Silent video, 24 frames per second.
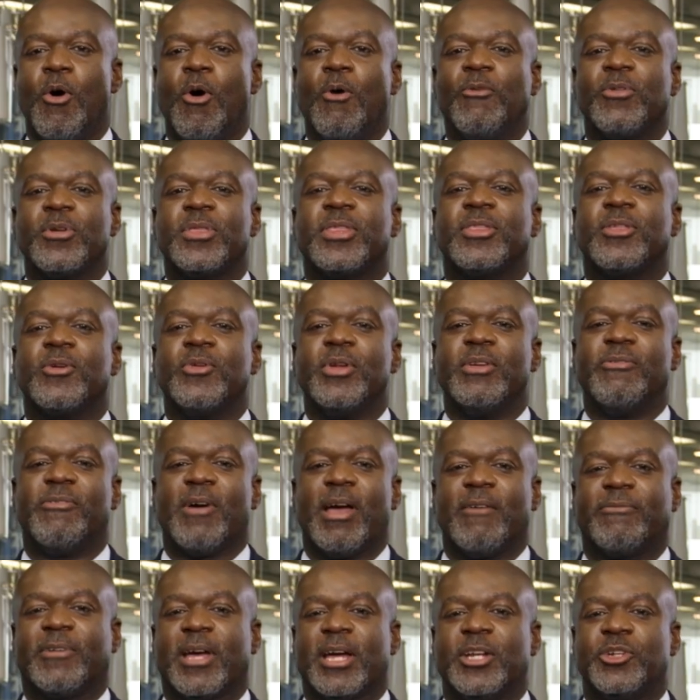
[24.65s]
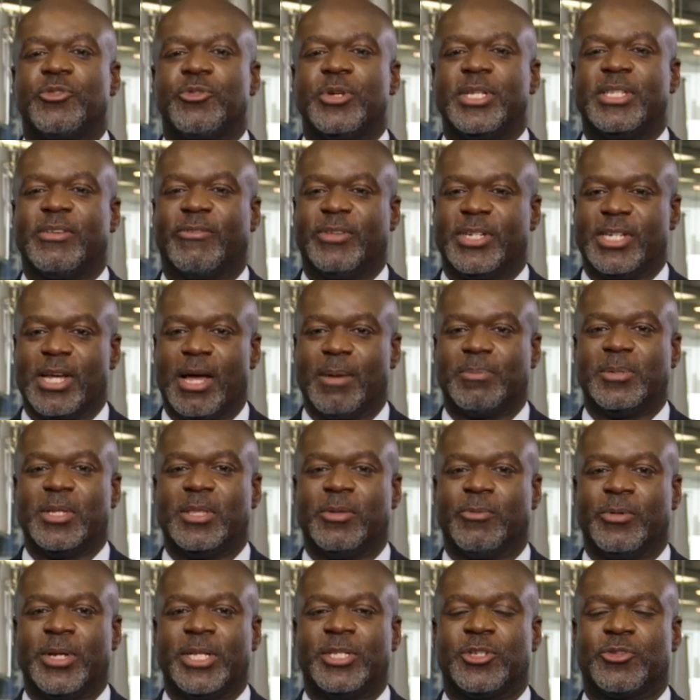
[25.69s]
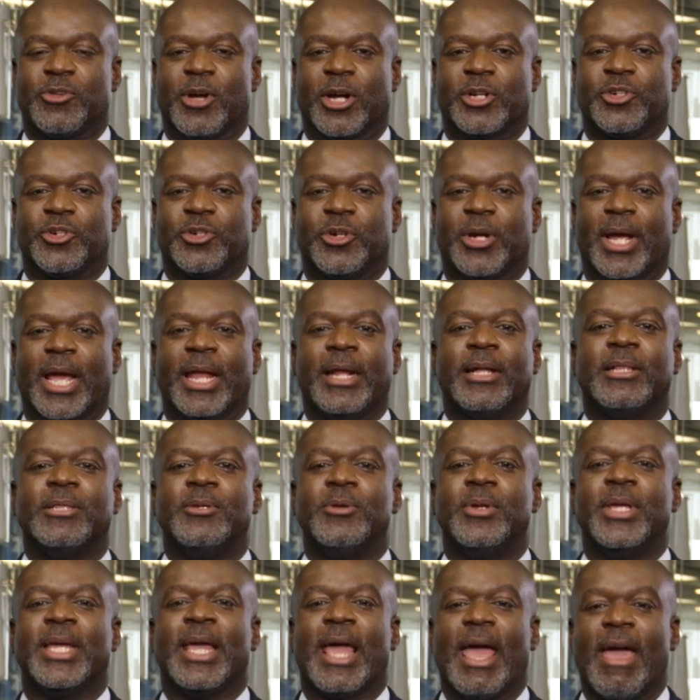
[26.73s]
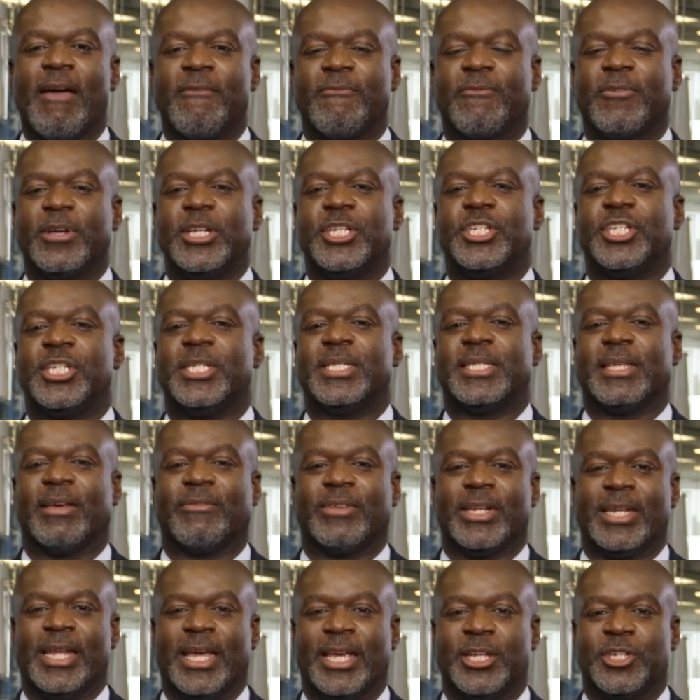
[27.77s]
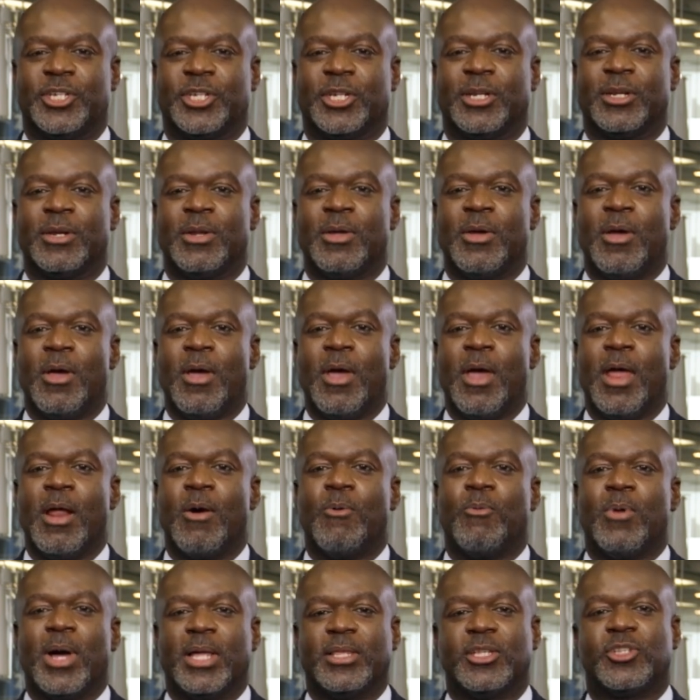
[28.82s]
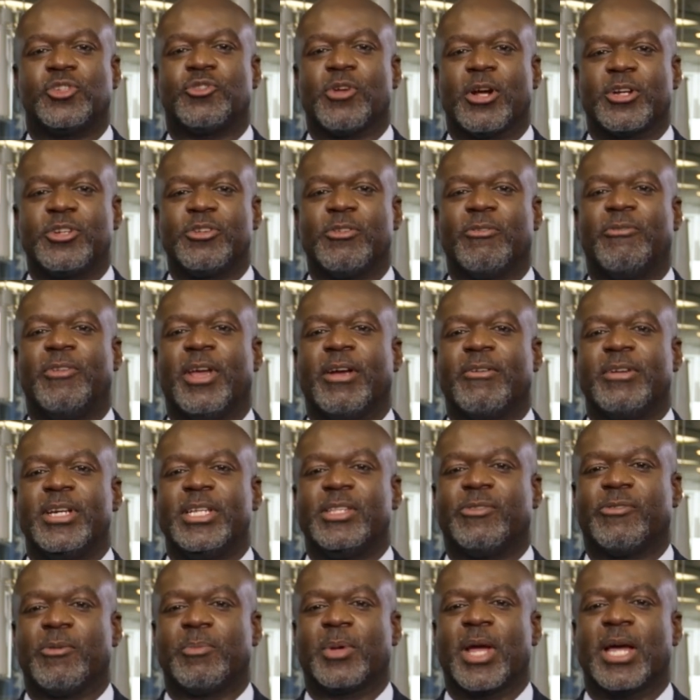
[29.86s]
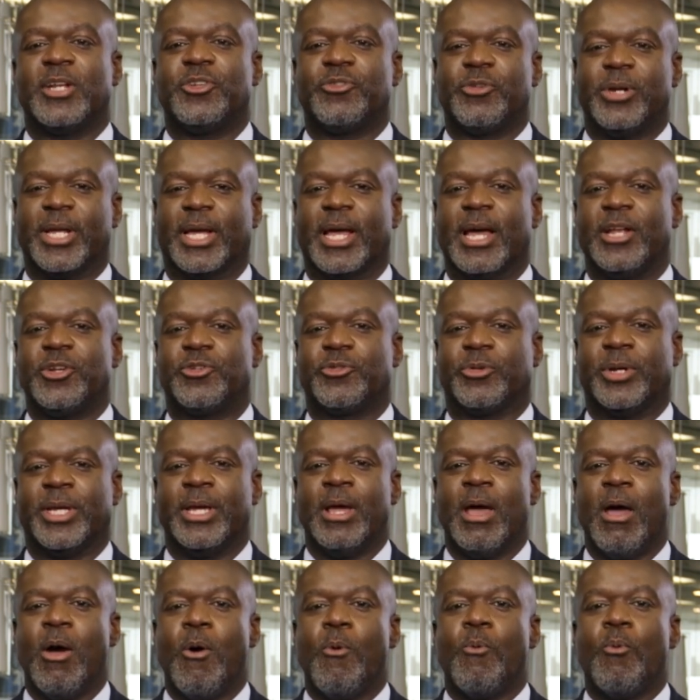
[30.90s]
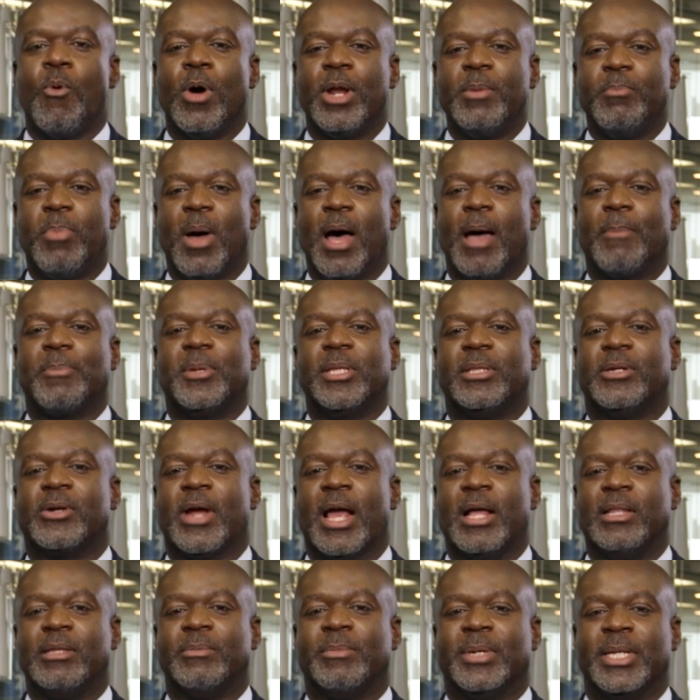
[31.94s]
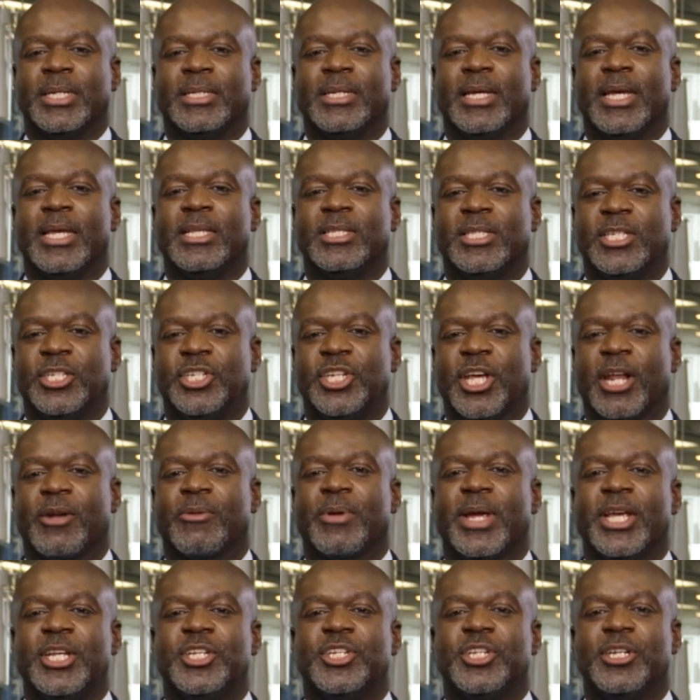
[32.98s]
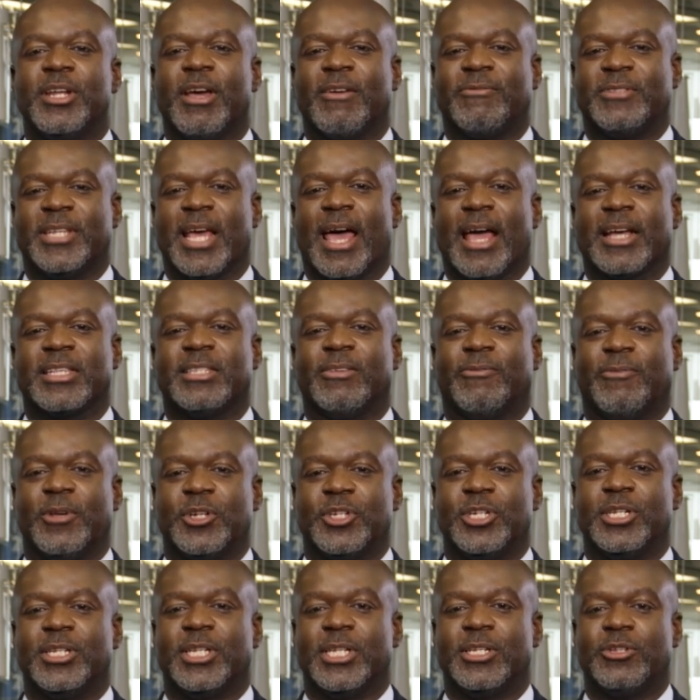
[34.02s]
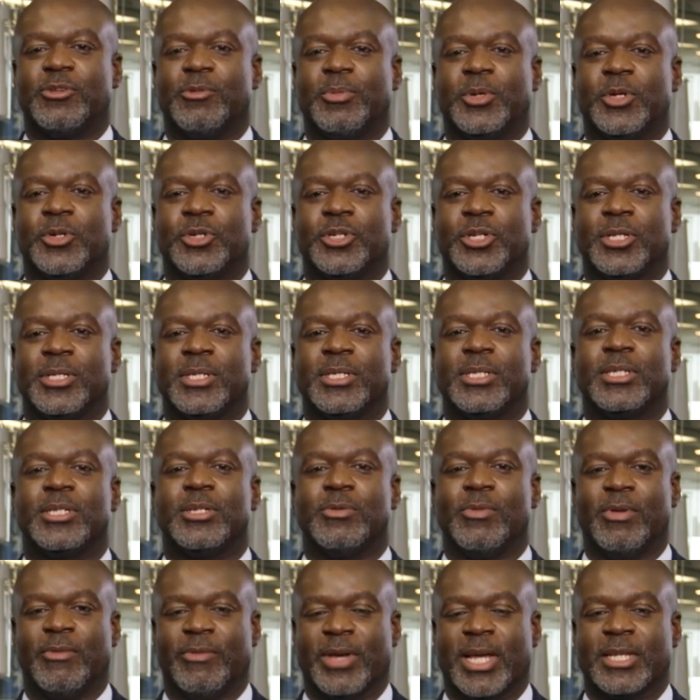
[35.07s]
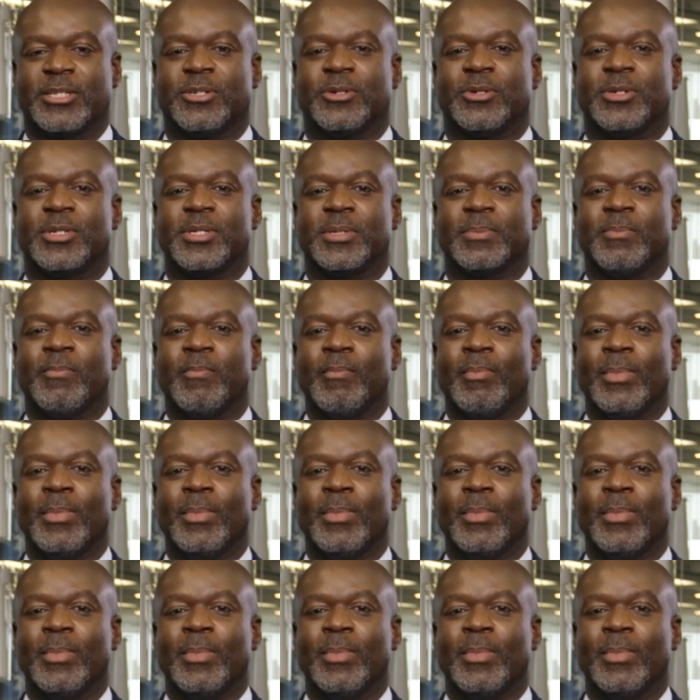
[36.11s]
Over 35 countries have adopted the REIT structure, including every G7 nation. While the structure varies from country to country, one popular element is the generation of tax-efficient distributions to investors.